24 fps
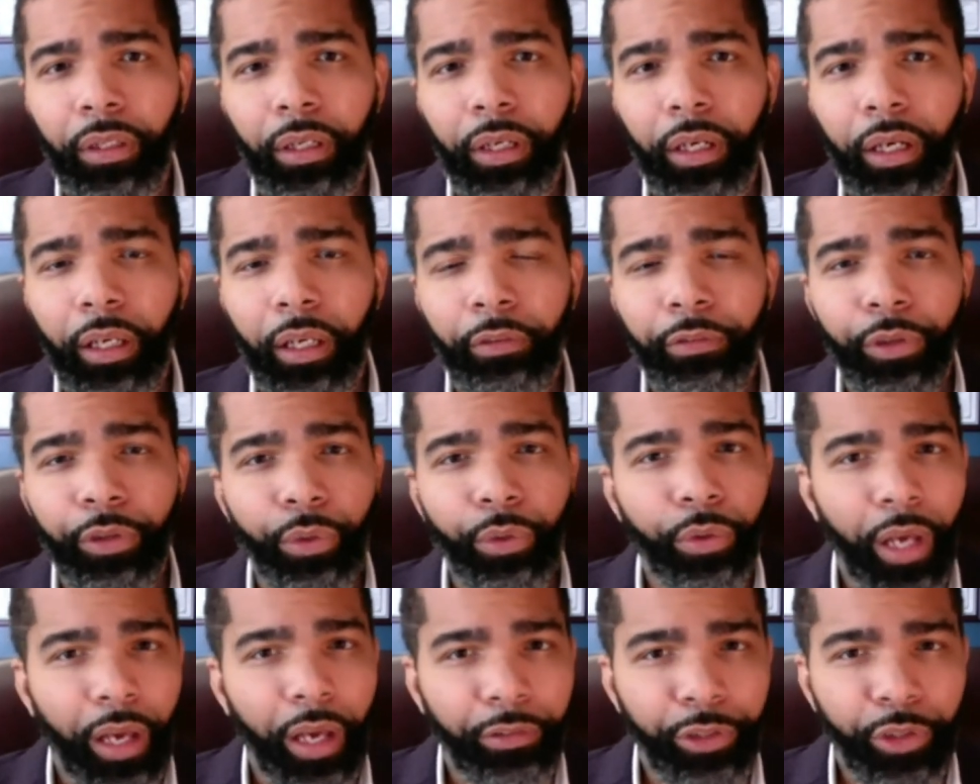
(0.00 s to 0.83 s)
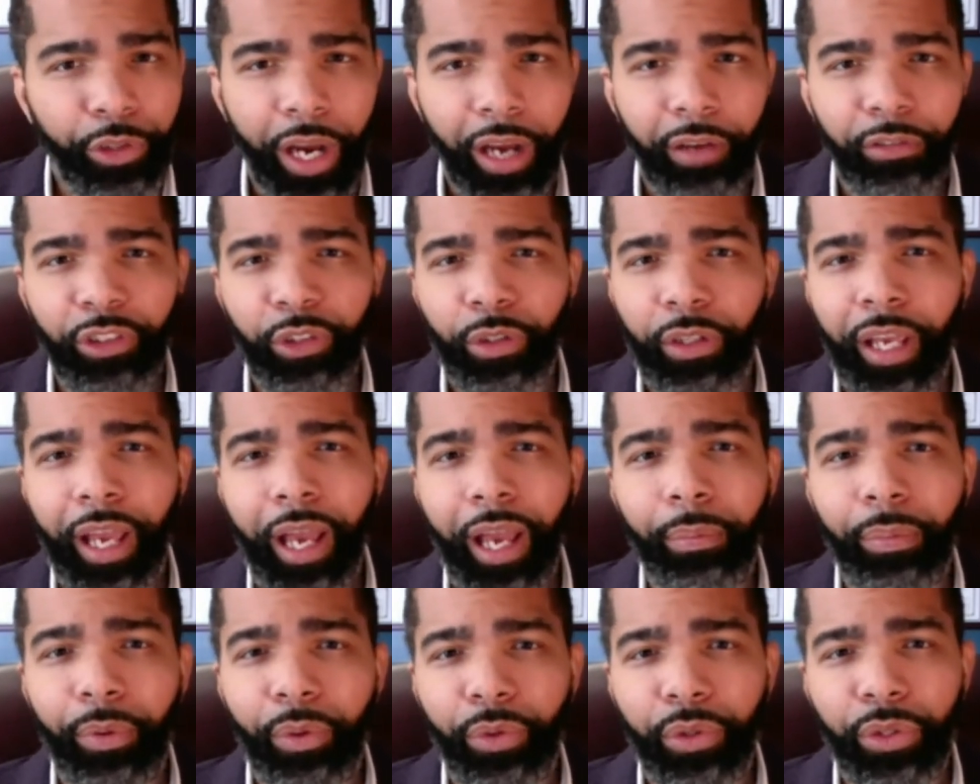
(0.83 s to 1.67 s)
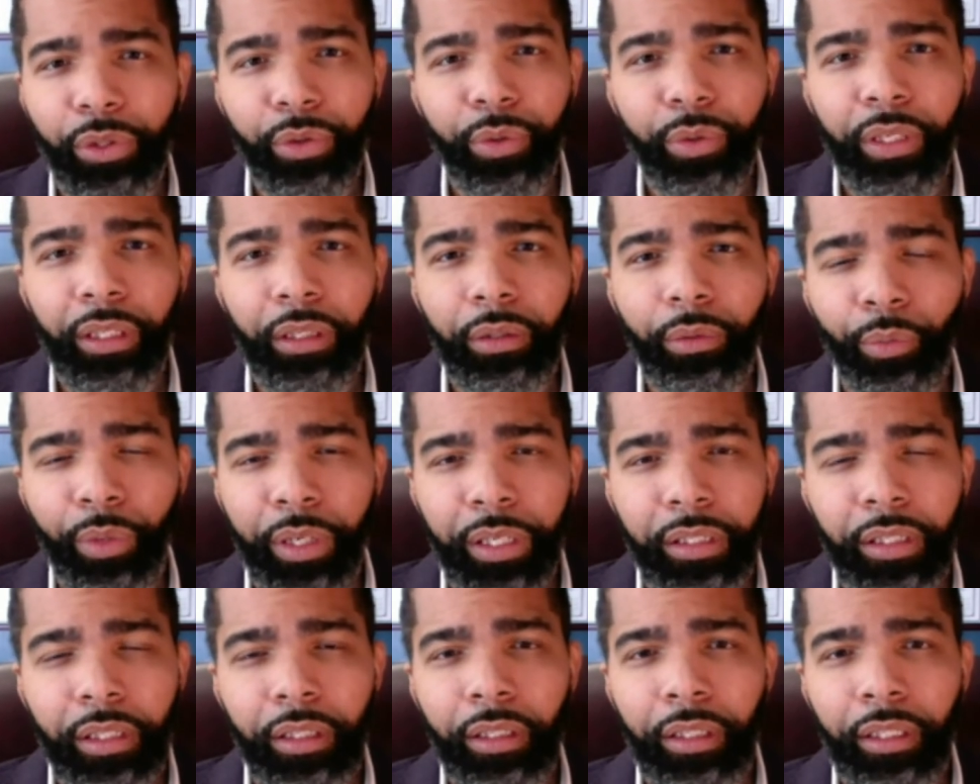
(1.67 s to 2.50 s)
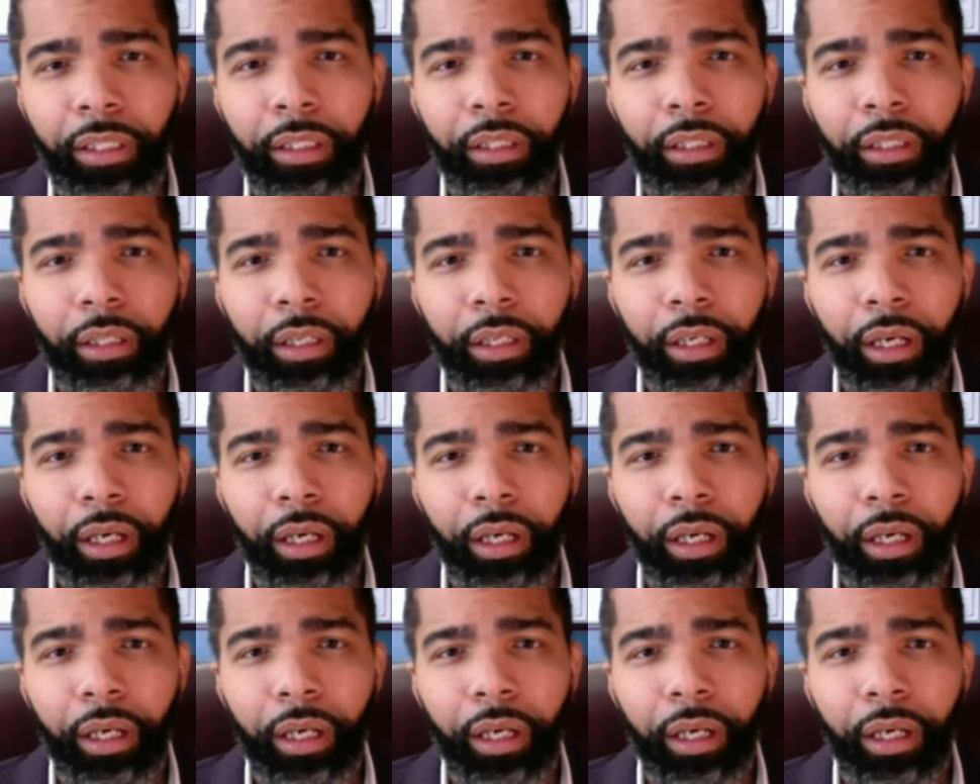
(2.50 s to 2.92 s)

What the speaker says: If you have traveled Capitol Street recently,